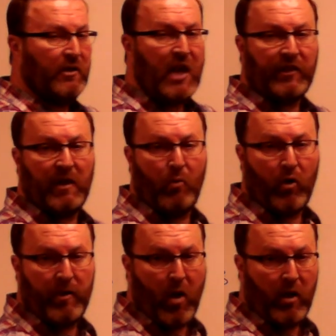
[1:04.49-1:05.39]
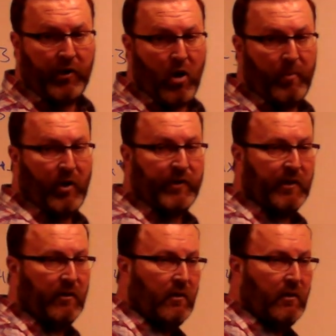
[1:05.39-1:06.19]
Nothing more than polynomials.